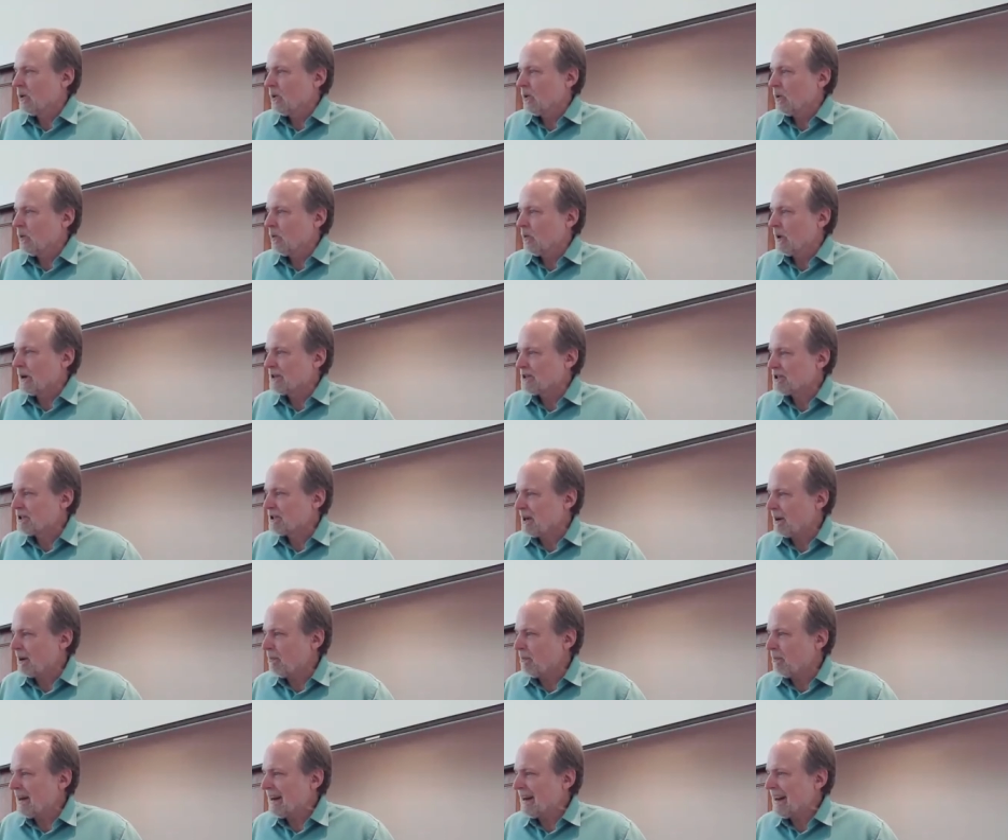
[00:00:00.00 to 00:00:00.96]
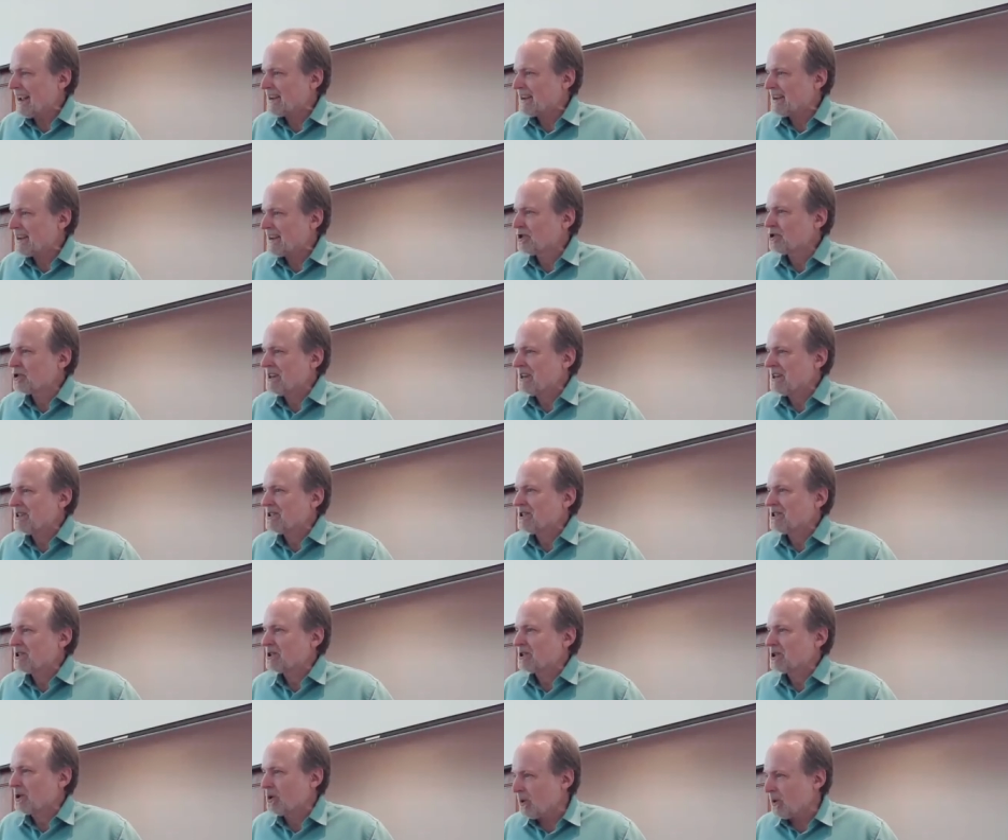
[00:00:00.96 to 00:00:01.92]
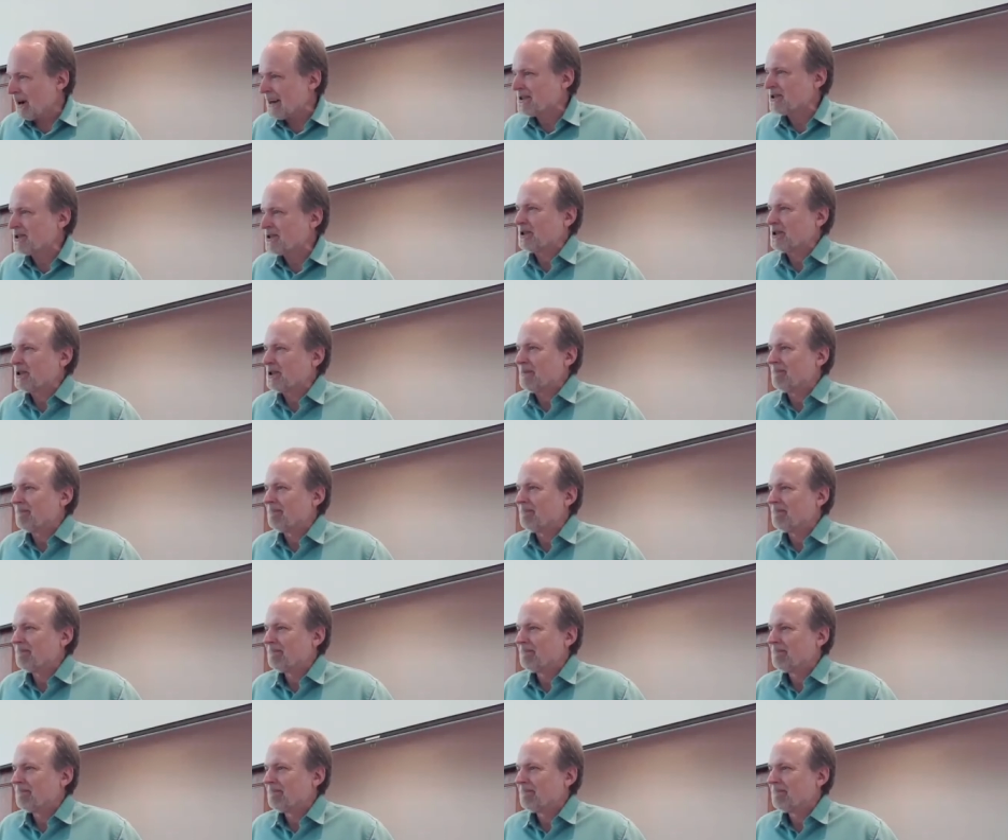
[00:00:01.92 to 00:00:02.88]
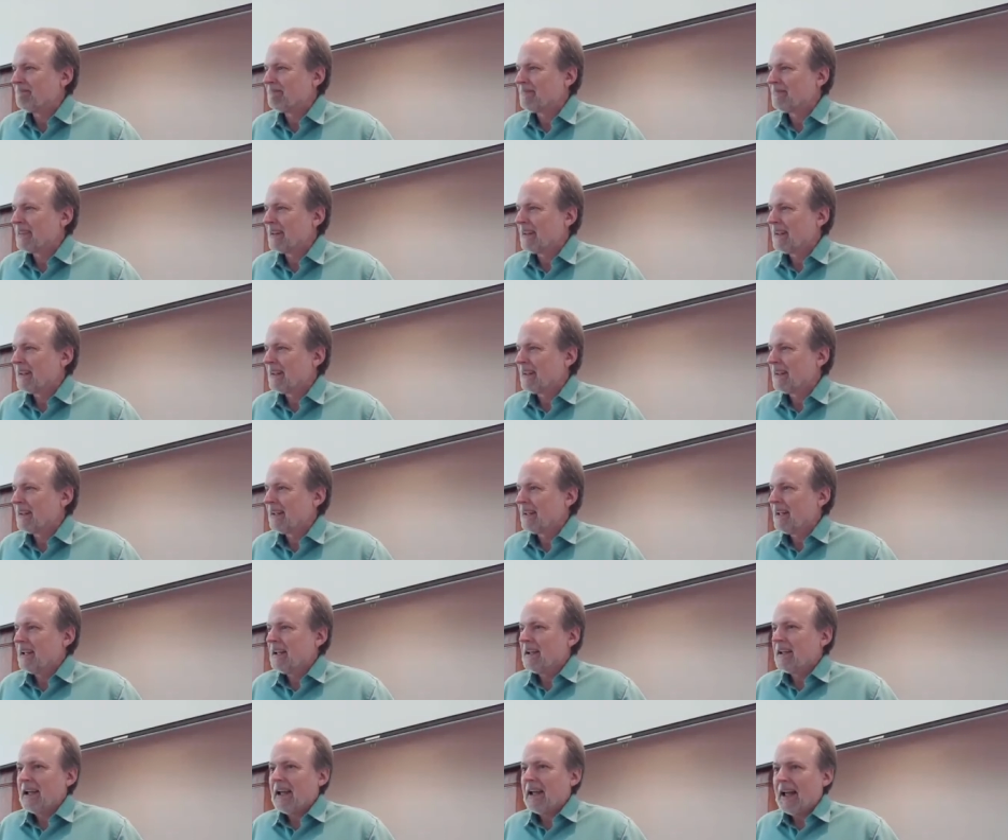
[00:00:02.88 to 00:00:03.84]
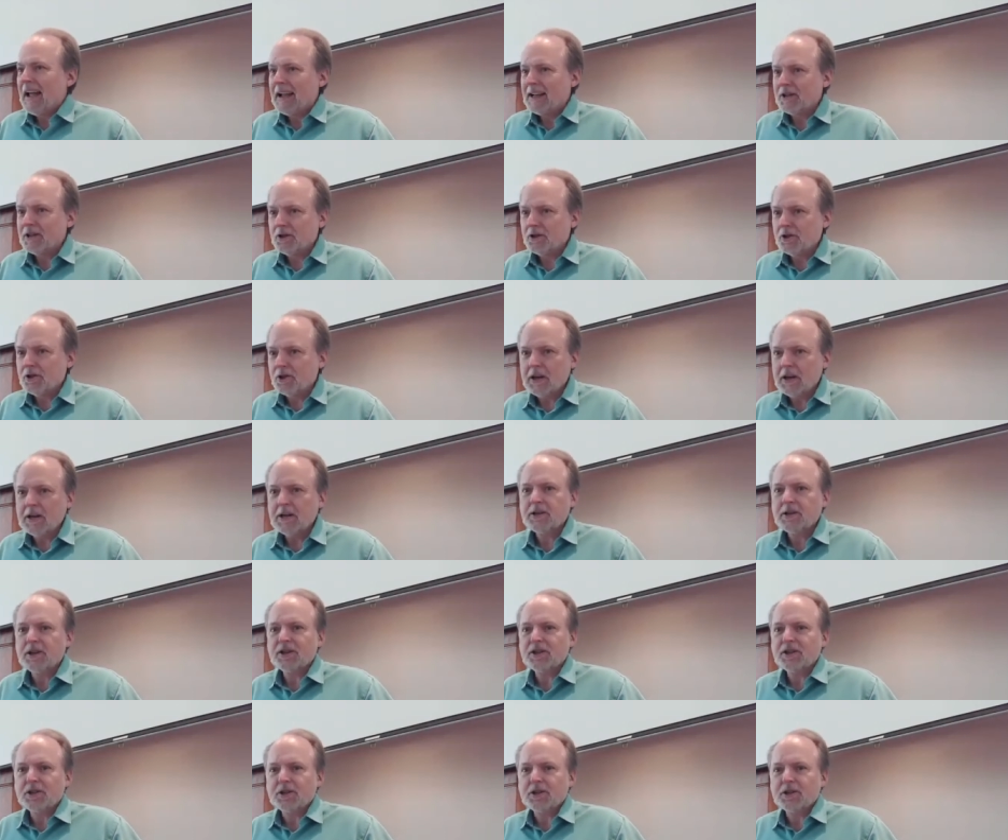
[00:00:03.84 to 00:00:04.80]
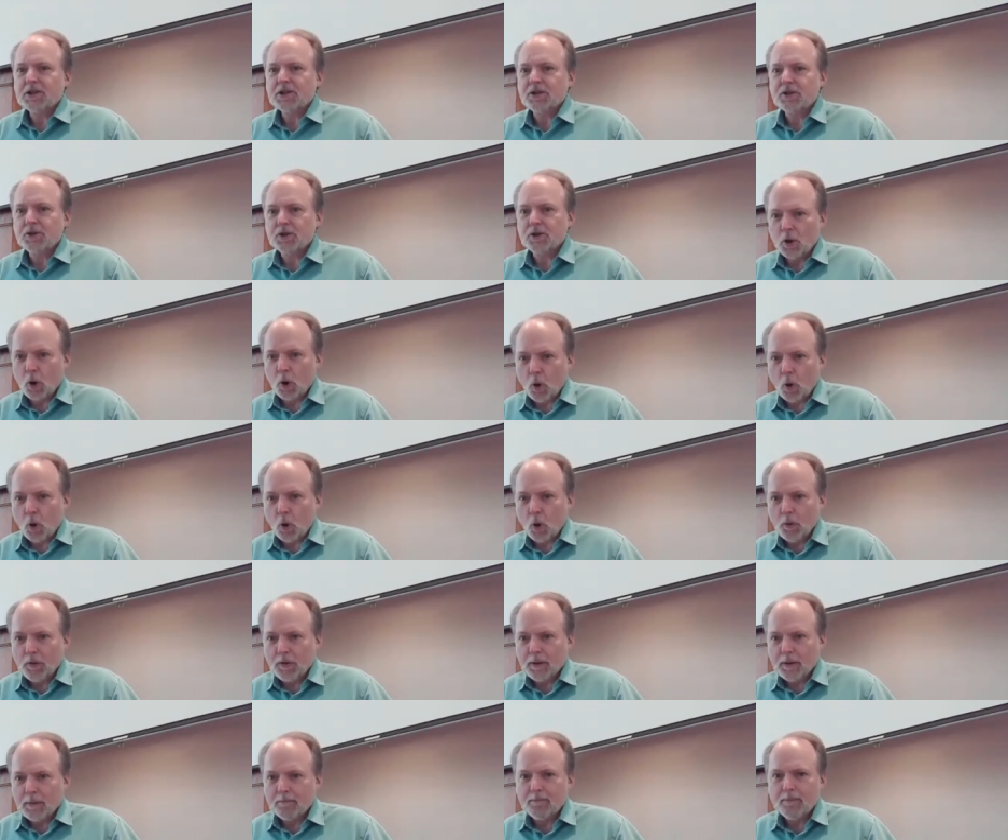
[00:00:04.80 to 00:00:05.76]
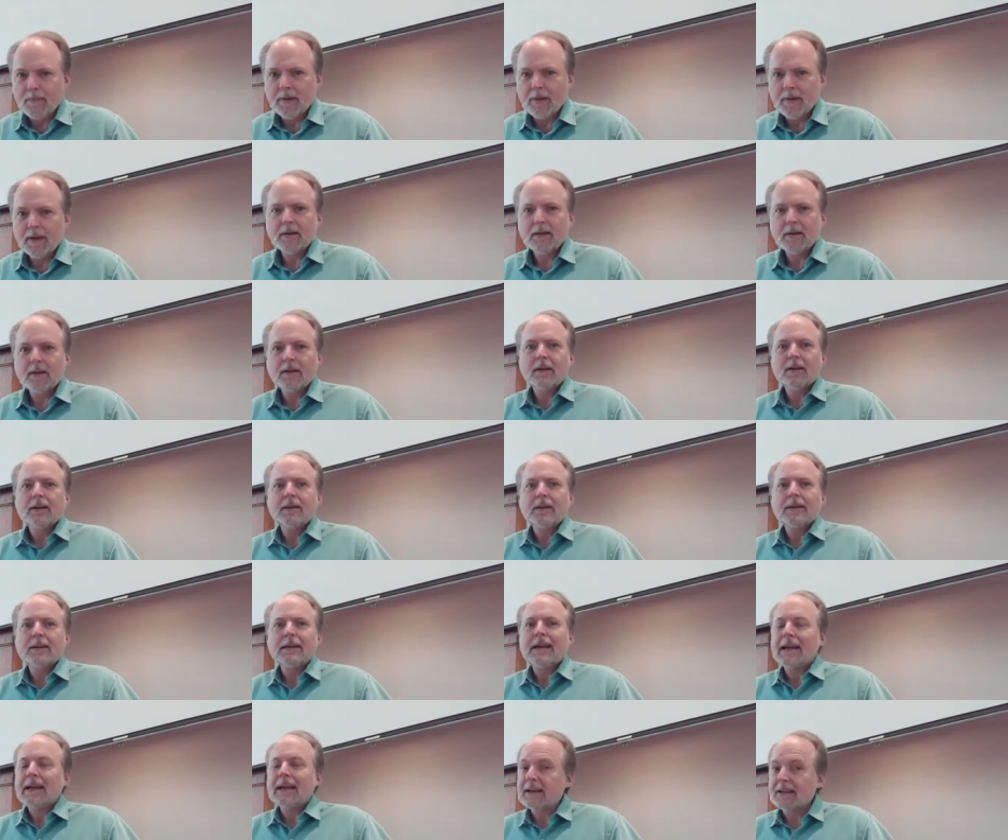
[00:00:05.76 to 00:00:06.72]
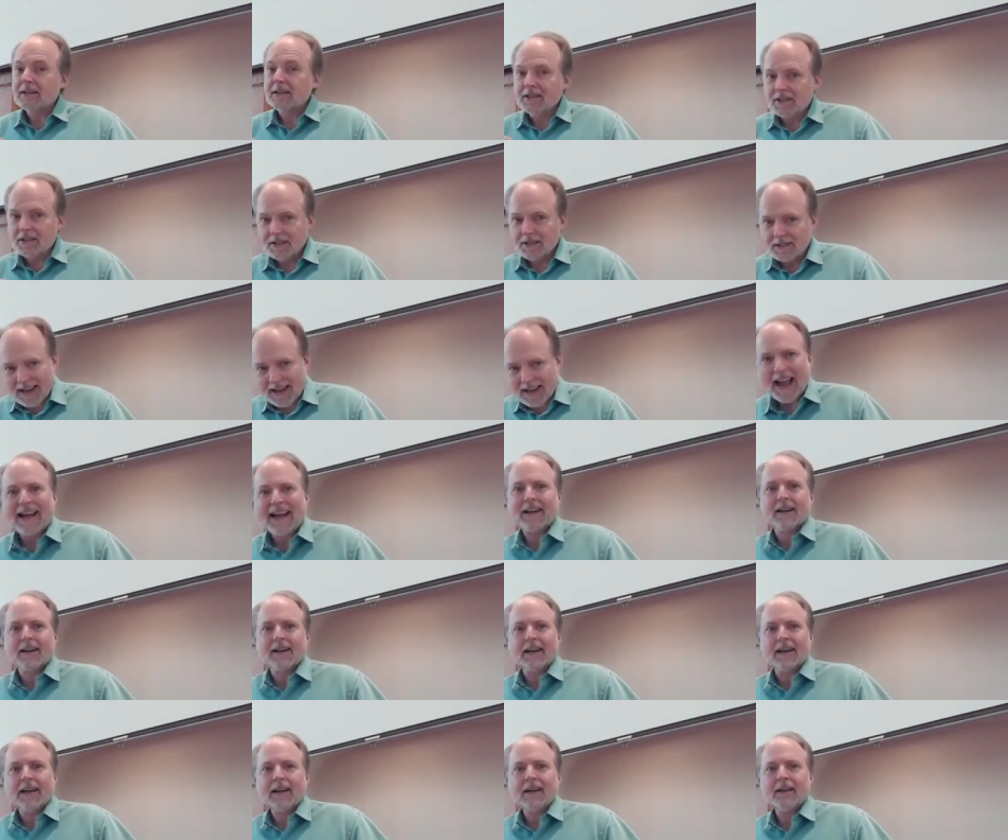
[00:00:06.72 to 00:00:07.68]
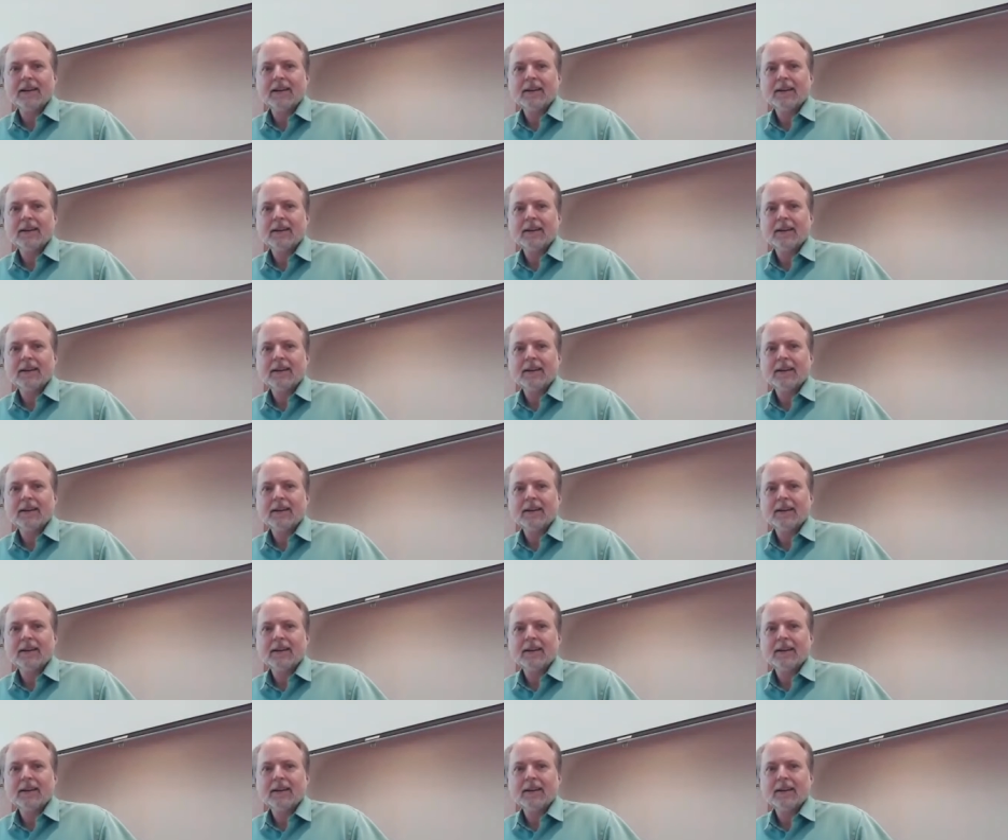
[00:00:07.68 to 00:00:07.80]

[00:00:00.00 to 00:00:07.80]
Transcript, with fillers: where someone asked Jesus a question and Jesus told them exactly